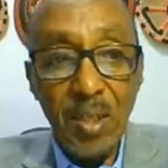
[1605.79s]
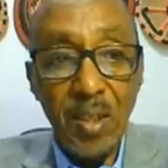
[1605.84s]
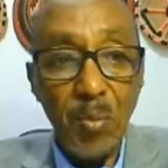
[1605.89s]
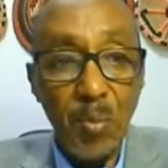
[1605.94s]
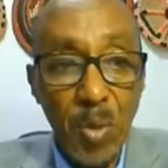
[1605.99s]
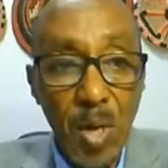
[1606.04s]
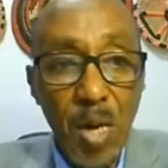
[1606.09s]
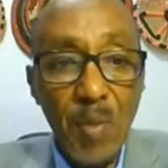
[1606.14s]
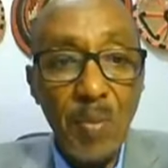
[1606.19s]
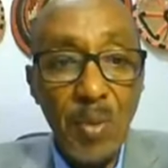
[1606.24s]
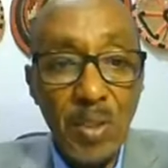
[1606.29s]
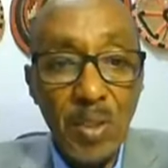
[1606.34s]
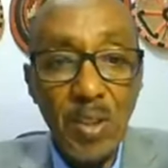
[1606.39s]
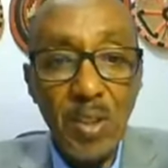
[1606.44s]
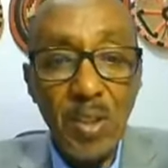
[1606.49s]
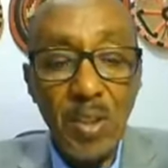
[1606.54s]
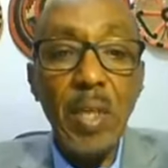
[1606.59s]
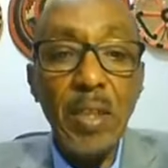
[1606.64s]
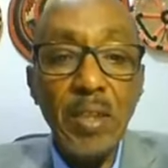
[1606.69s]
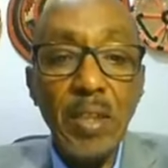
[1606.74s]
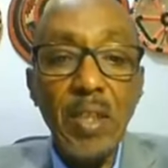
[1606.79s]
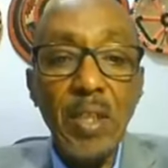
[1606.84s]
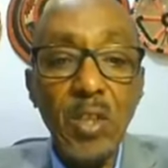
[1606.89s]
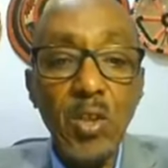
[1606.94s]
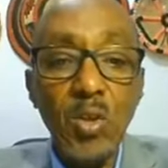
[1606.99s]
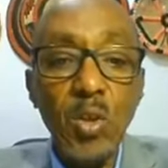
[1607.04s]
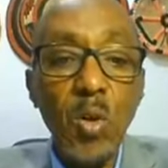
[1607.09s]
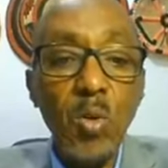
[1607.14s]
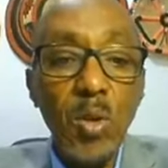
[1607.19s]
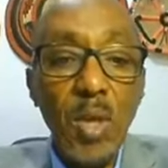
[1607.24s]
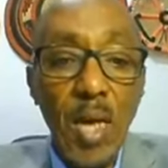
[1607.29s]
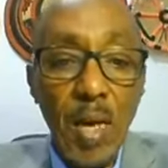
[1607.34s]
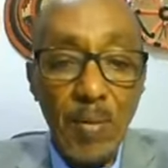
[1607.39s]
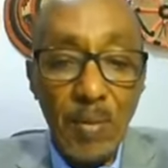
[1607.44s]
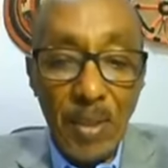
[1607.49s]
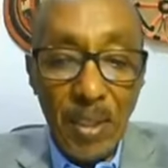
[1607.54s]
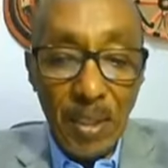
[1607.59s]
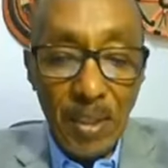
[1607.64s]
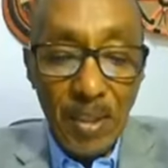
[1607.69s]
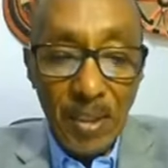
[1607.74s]
The prime minister built his own
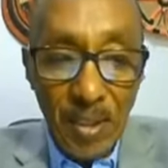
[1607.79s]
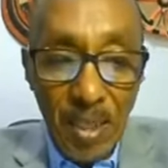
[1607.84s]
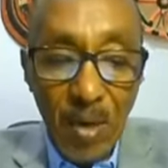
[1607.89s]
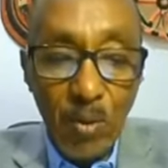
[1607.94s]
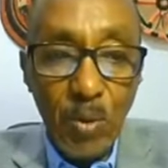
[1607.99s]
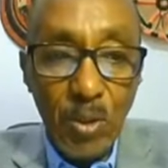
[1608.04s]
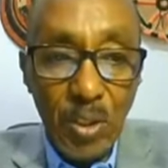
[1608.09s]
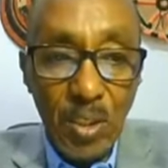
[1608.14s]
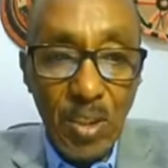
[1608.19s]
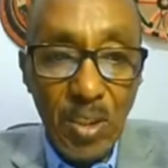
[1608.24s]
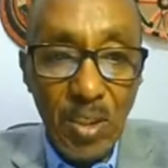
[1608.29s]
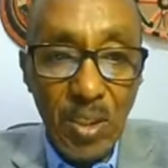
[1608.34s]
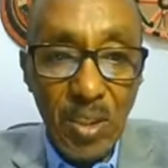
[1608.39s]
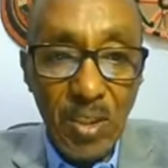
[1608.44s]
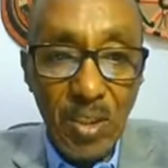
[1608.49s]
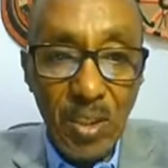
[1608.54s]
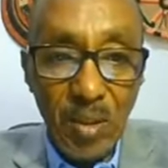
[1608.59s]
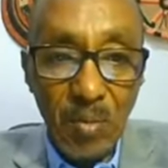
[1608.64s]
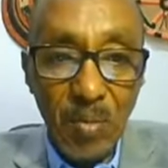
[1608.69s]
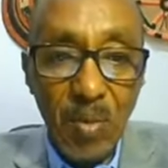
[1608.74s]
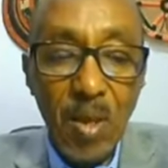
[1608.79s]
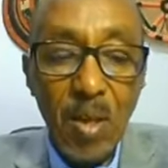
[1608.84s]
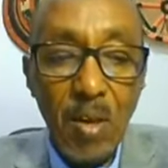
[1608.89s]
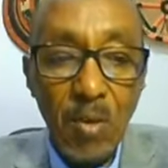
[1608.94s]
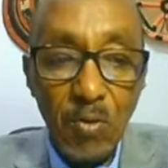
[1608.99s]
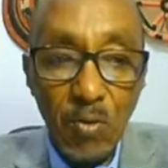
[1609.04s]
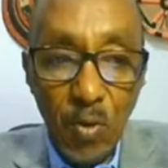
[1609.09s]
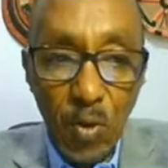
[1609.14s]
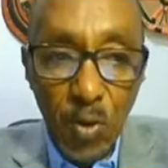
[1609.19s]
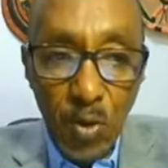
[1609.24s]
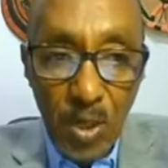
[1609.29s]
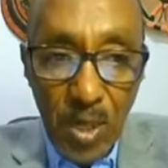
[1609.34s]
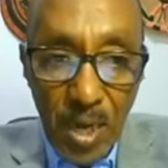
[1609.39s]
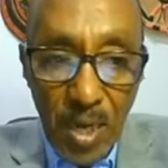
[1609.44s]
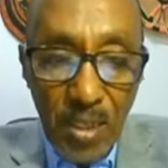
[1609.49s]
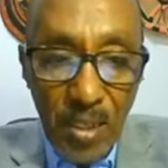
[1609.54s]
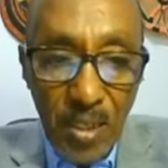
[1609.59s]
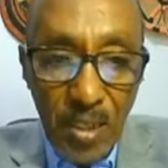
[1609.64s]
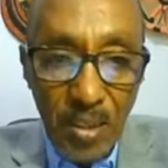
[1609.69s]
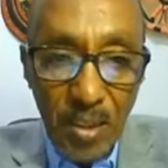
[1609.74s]
cabinet. That was the system for
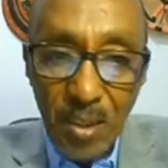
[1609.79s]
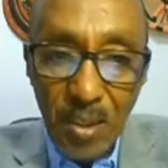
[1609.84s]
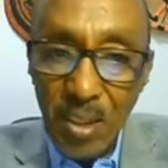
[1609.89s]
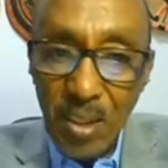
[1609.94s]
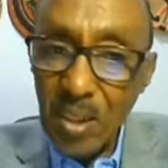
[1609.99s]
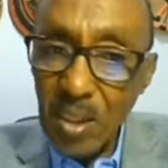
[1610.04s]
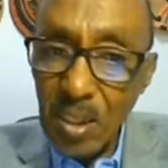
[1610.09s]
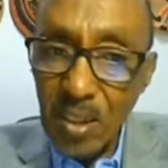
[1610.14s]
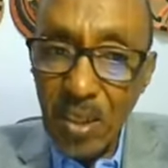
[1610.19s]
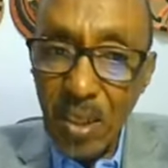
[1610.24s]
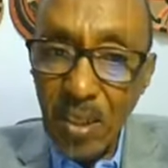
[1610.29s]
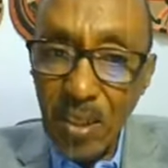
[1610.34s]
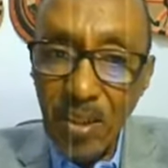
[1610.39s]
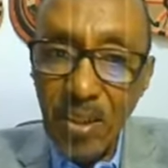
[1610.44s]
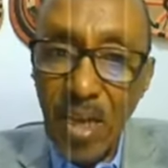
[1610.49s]
9 years. This is